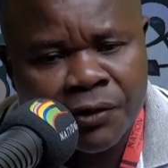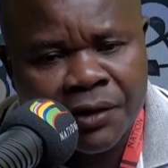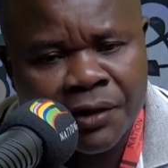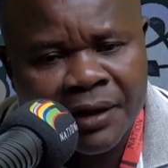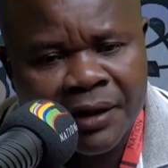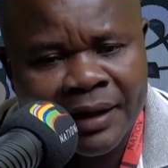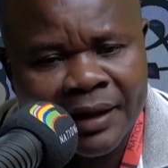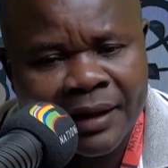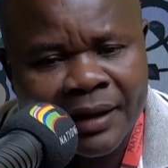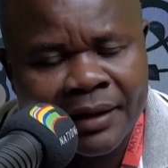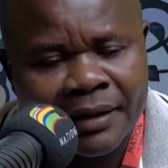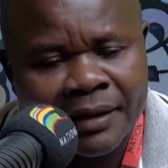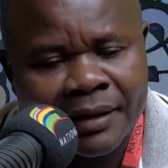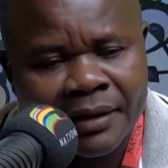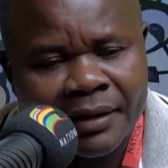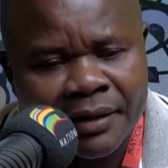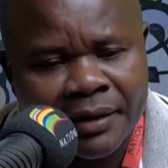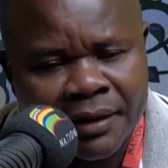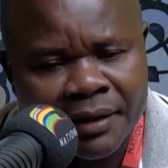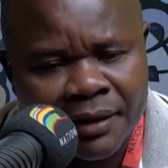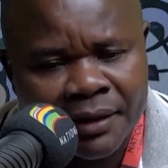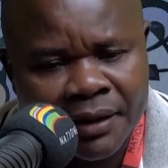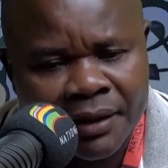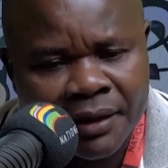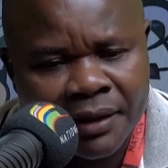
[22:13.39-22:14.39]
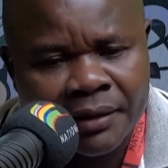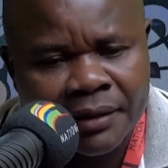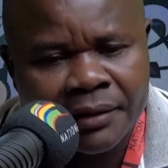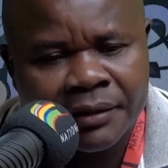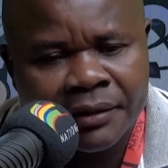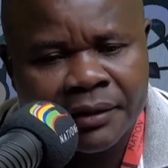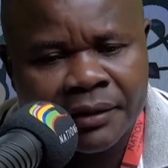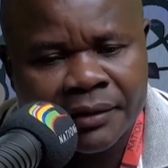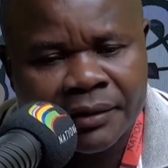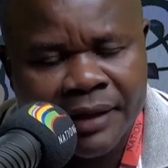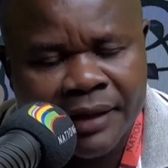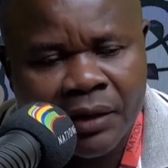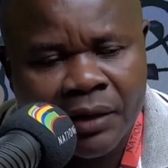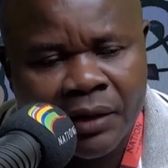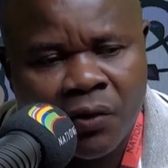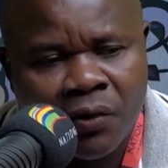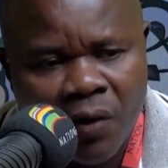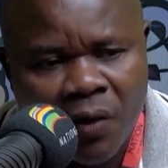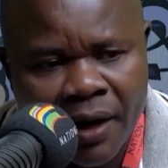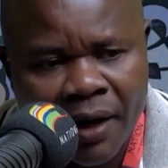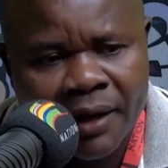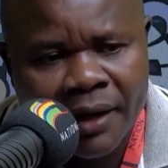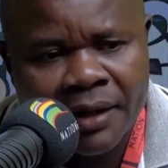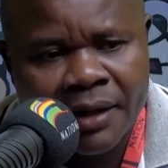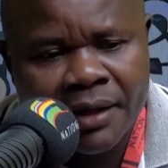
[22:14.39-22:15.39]
in the current Sacco
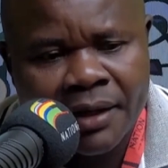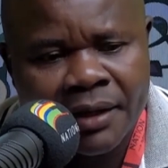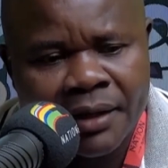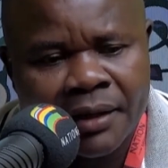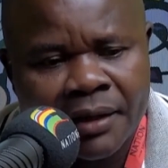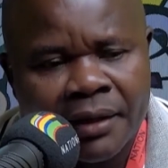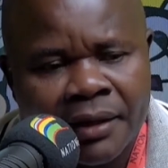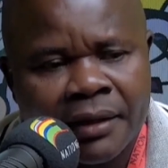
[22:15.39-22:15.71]
Act.